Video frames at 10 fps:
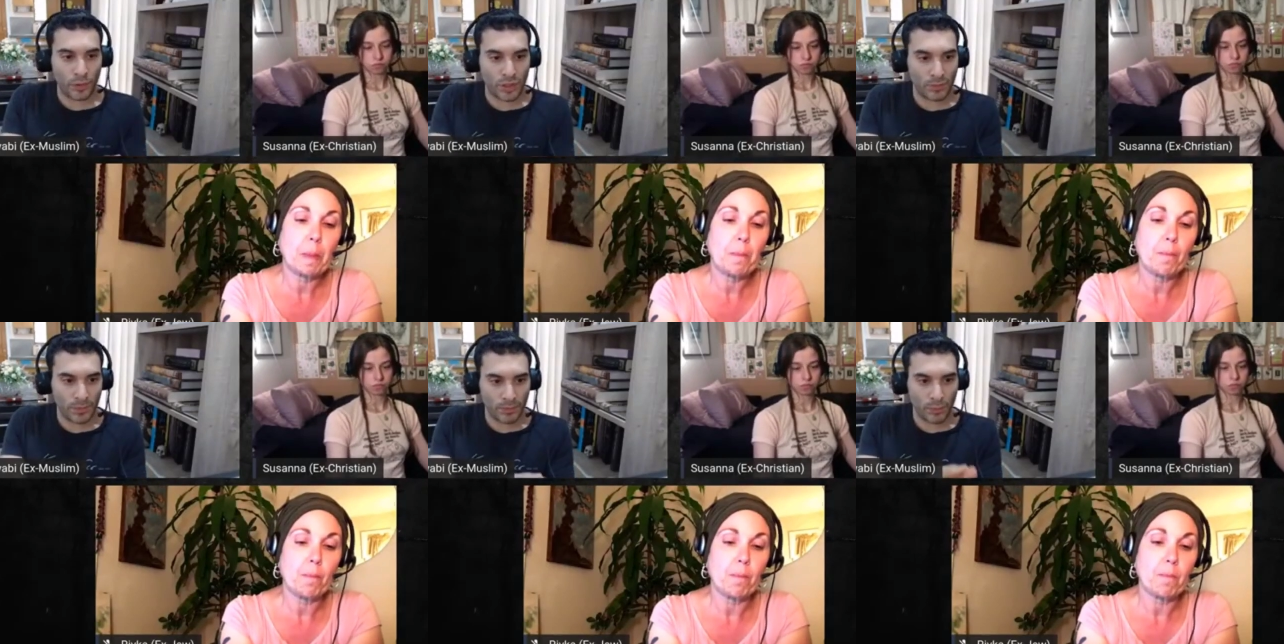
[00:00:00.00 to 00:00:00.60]

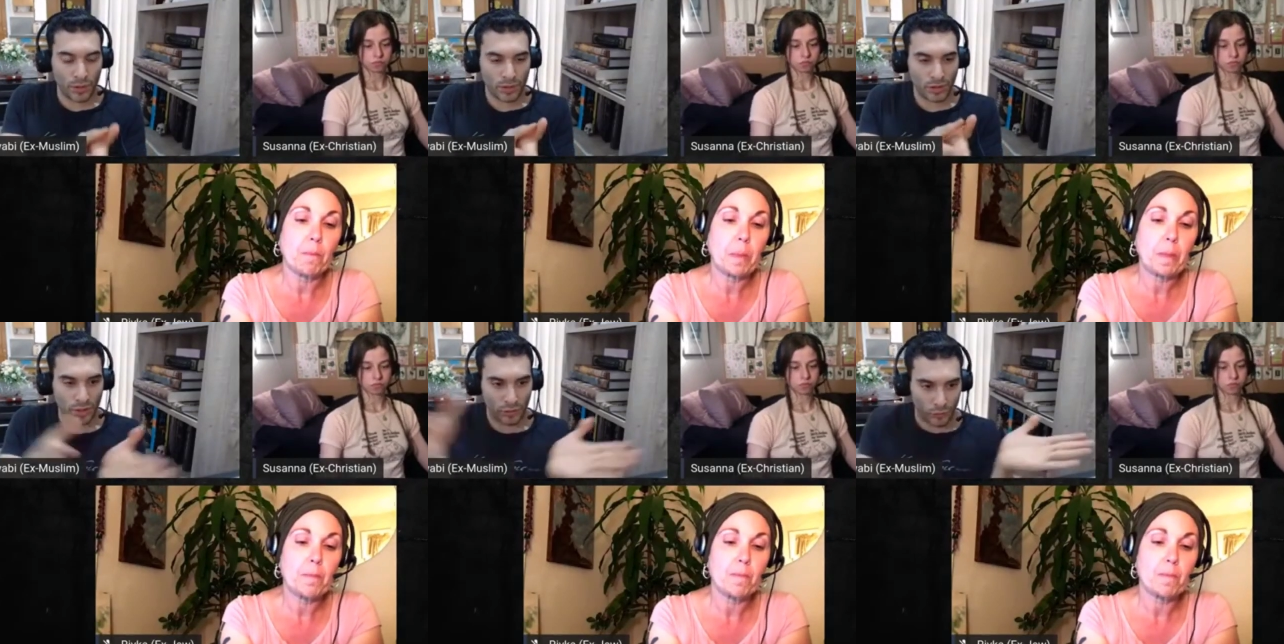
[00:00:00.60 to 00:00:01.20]
Speaker 1: putting people
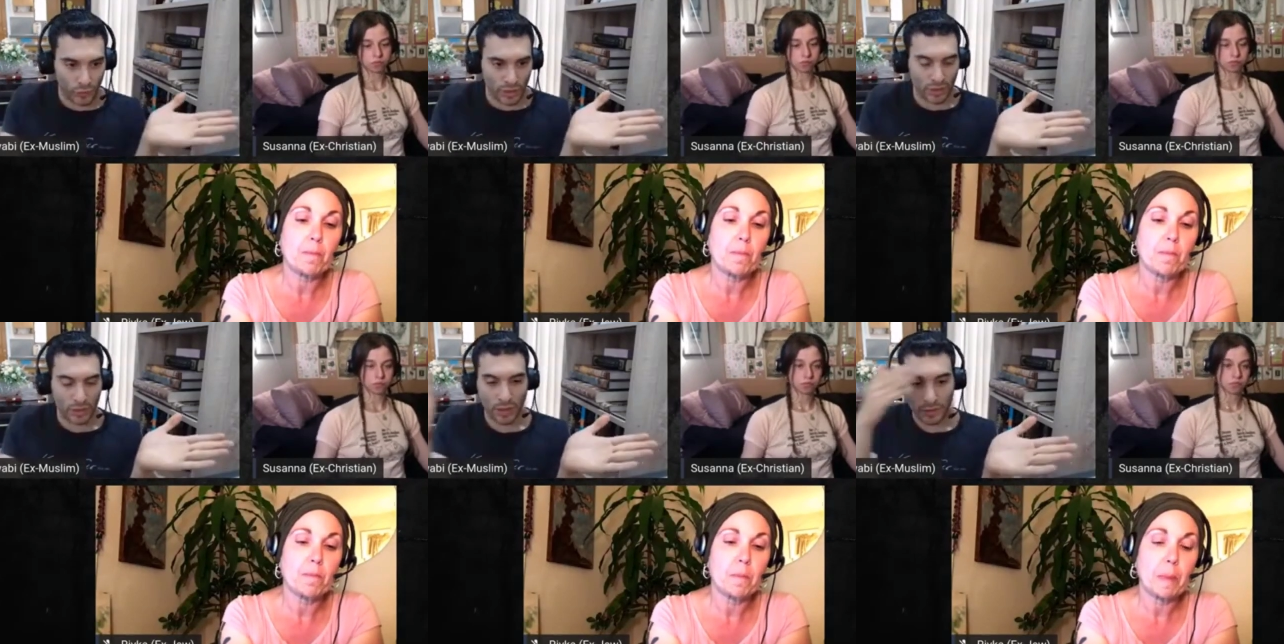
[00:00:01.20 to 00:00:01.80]
in like
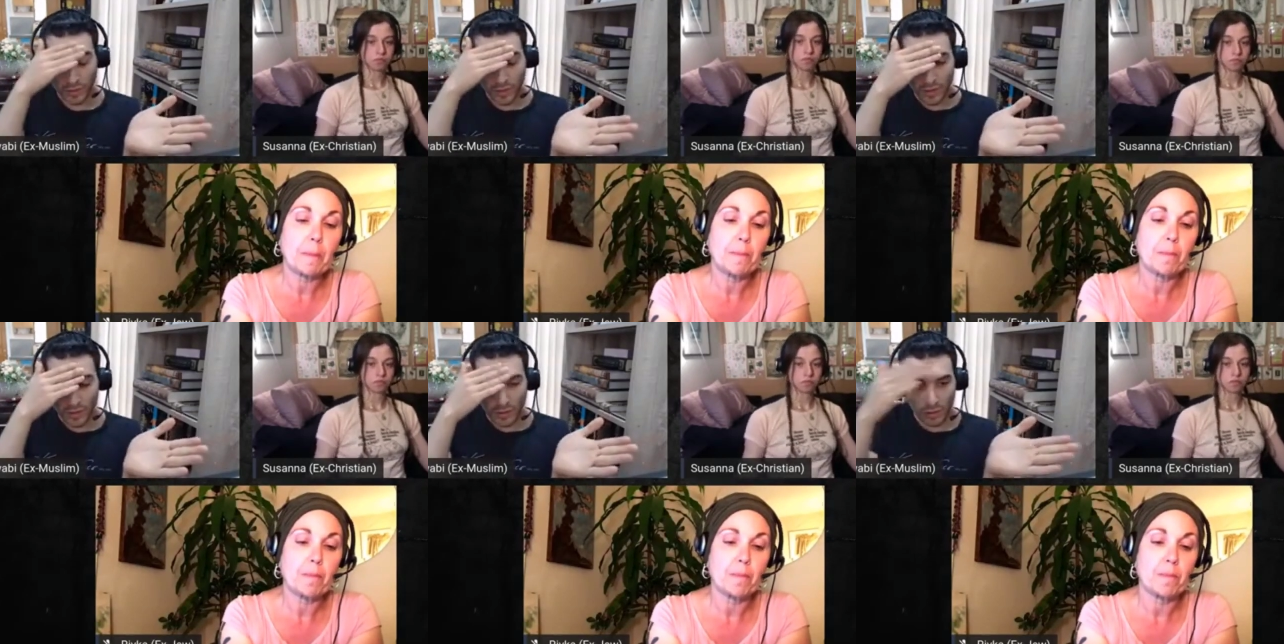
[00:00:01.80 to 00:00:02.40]
really like
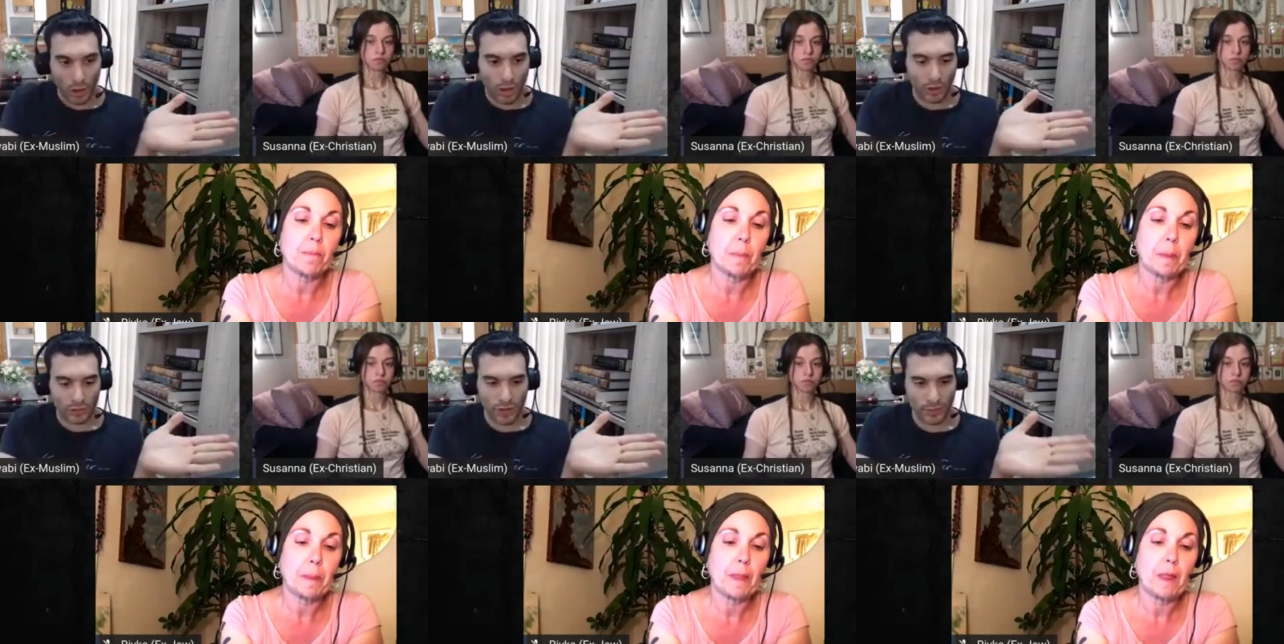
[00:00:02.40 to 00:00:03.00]

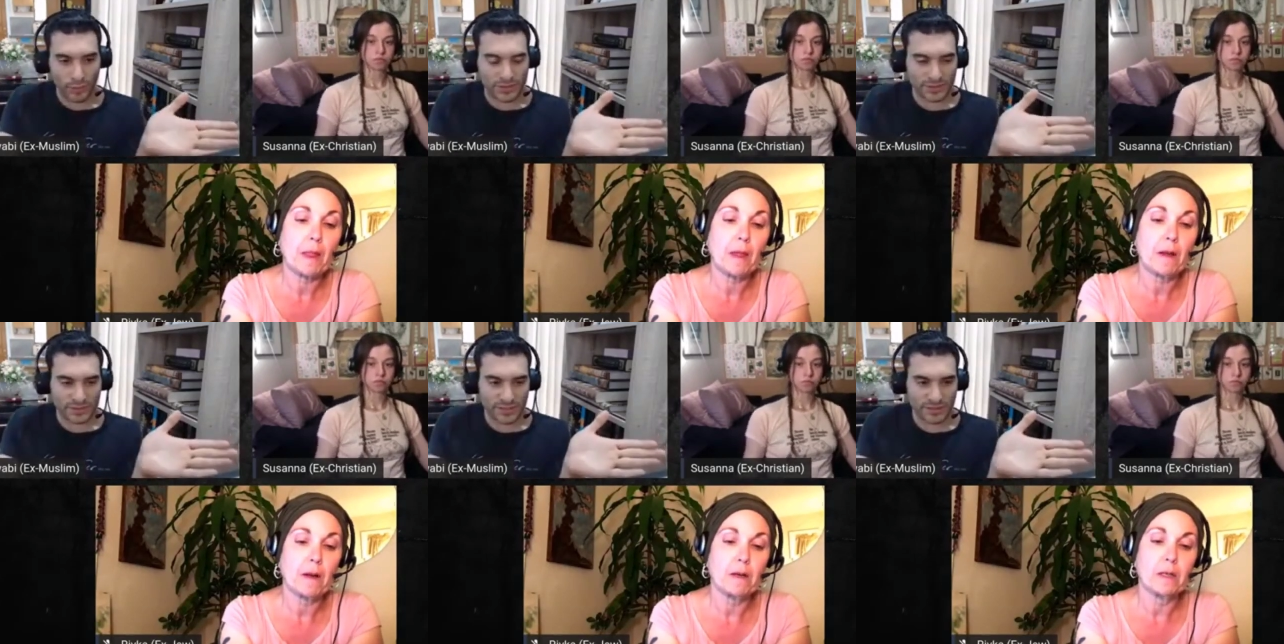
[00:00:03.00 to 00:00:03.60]
long term
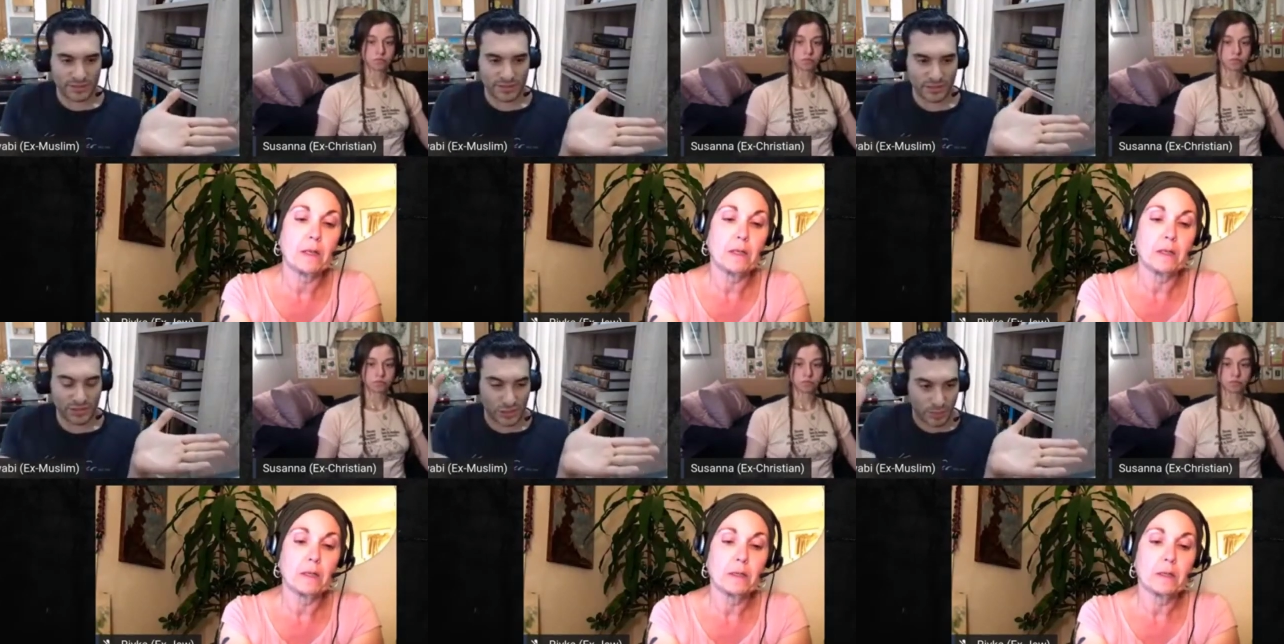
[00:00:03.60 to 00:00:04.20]
prison
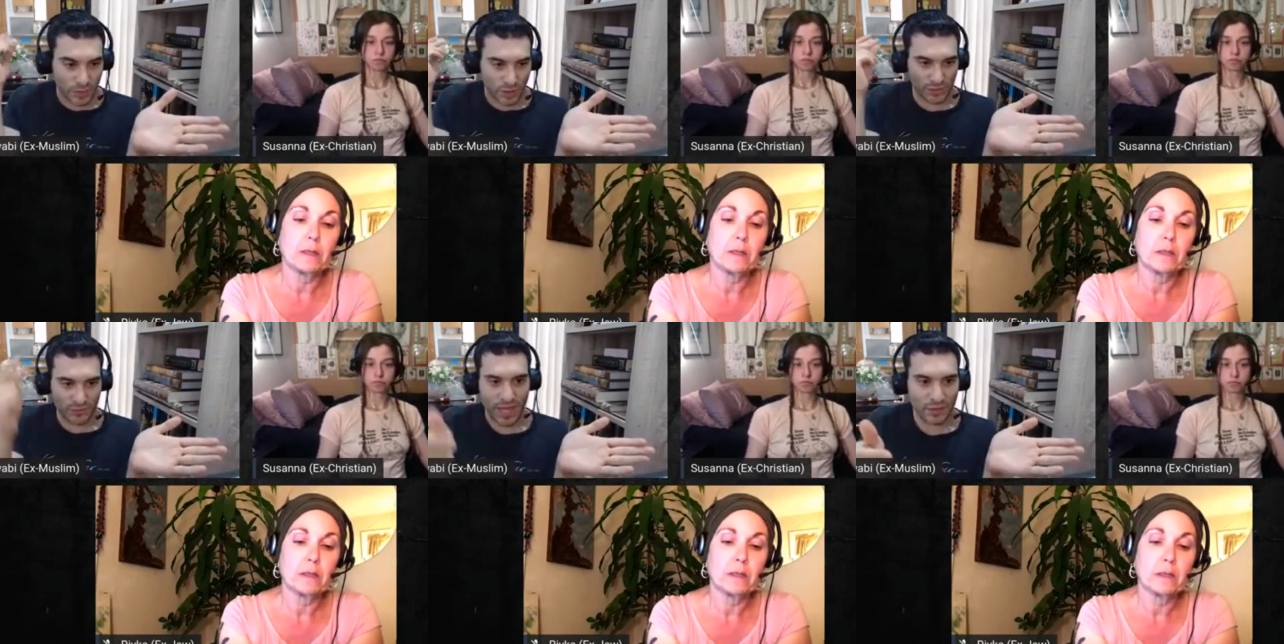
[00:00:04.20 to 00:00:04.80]
sentences just
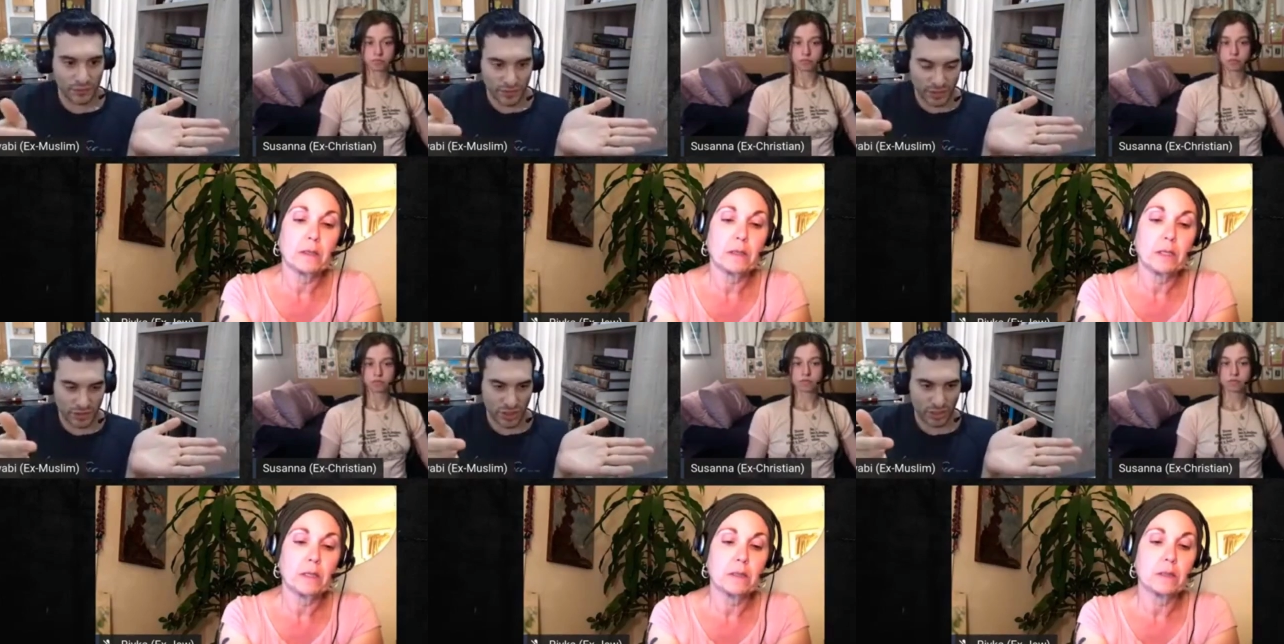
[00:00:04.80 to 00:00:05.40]
because of the
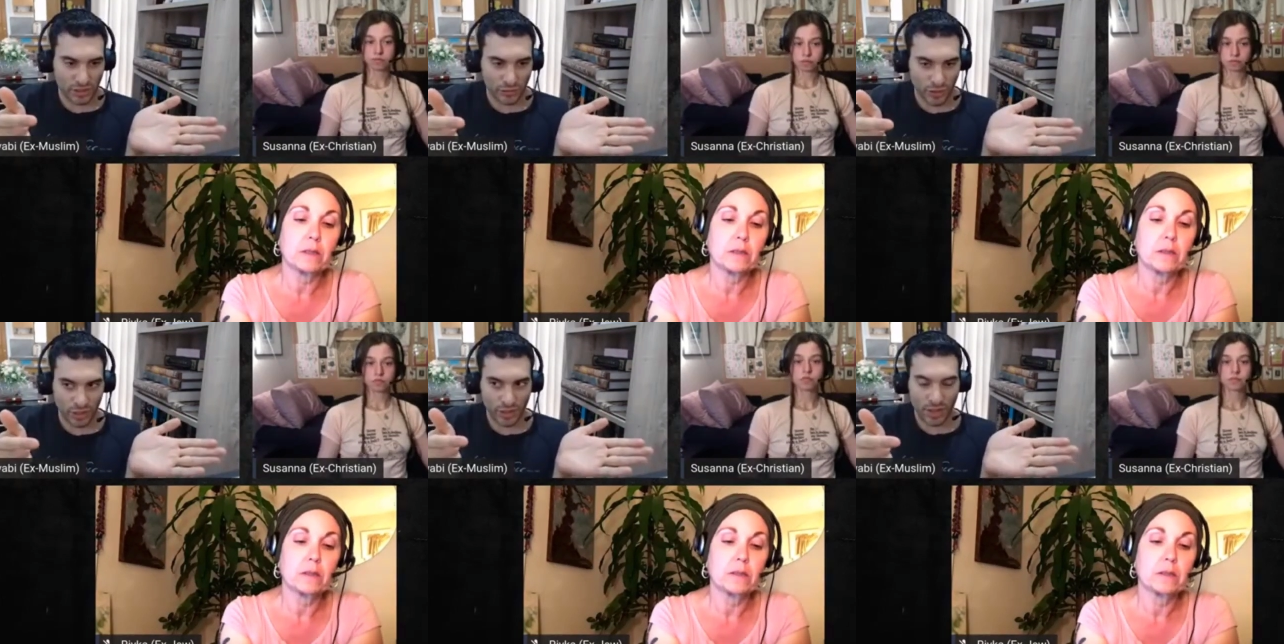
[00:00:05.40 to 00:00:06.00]
accusation,
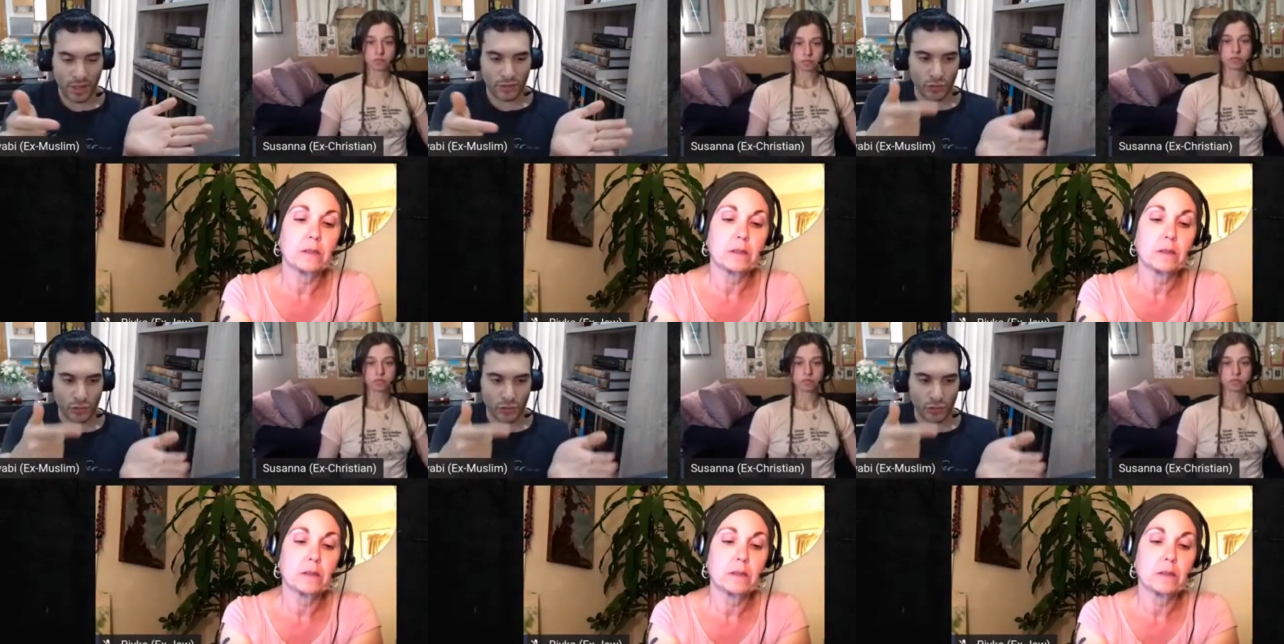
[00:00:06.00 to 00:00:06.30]
right?